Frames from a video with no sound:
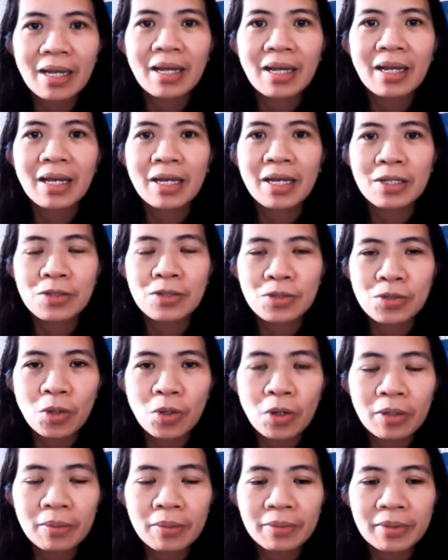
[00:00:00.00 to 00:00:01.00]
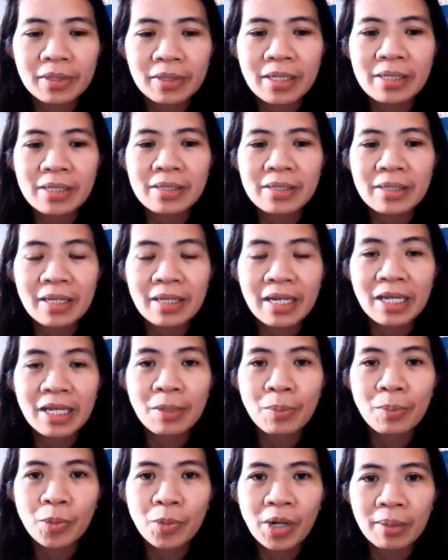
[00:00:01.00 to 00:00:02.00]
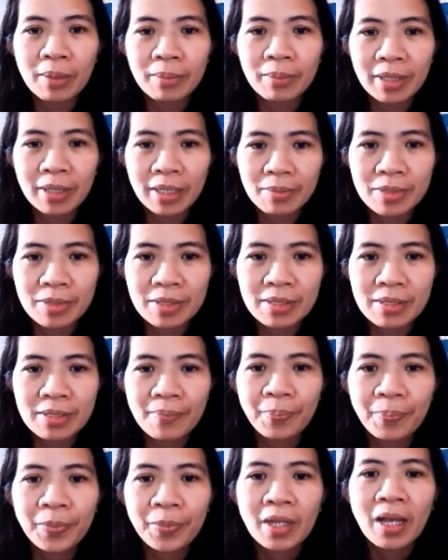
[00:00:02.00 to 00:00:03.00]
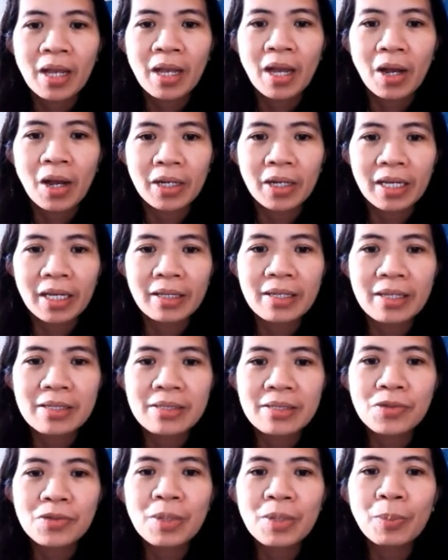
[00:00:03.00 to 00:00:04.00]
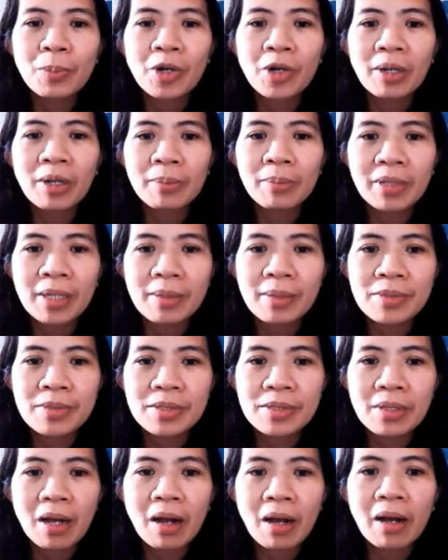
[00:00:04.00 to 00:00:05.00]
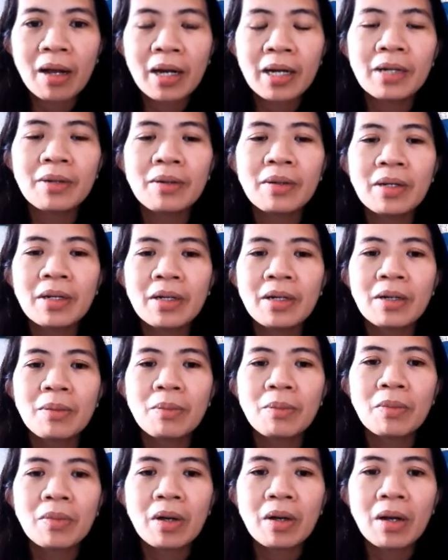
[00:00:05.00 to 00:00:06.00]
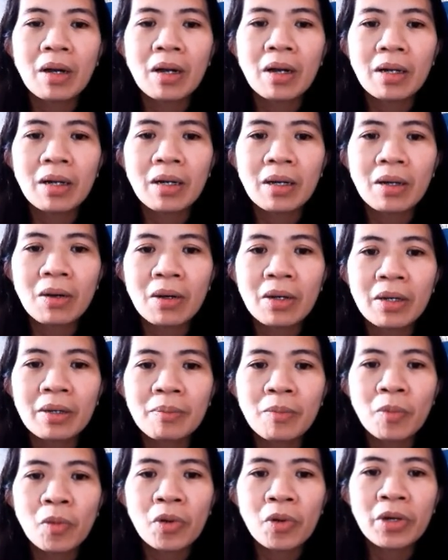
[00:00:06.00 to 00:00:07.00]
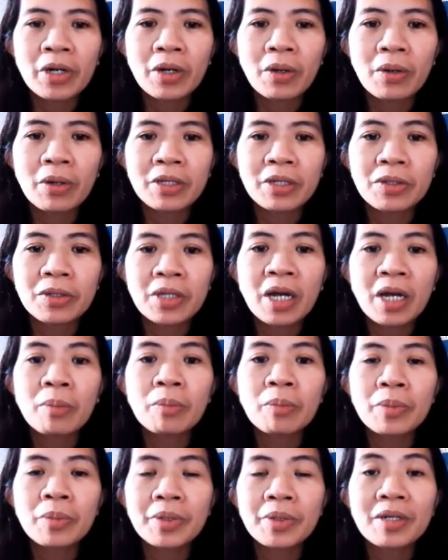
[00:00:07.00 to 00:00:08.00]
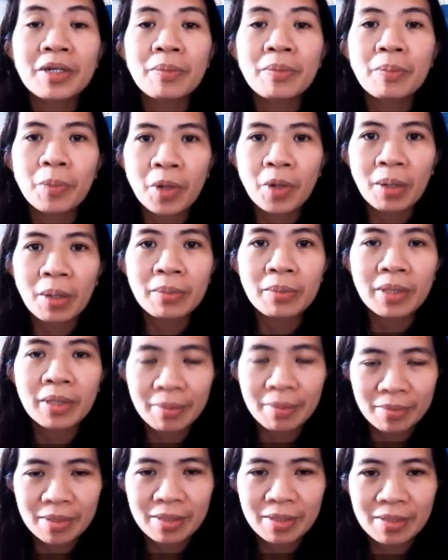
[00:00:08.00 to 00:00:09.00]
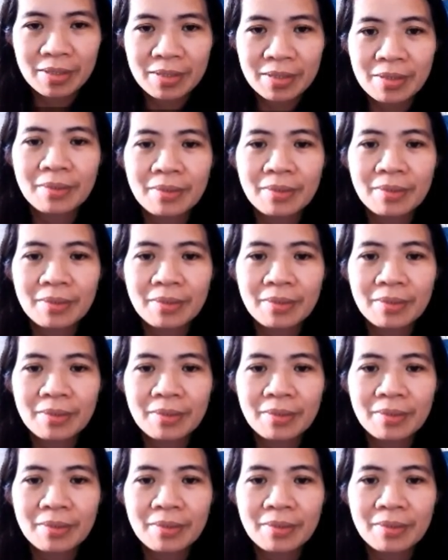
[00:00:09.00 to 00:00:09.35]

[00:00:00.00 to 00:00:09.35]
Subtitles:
and solve these 3 problems. Okay, these 3 problems are more on number problems.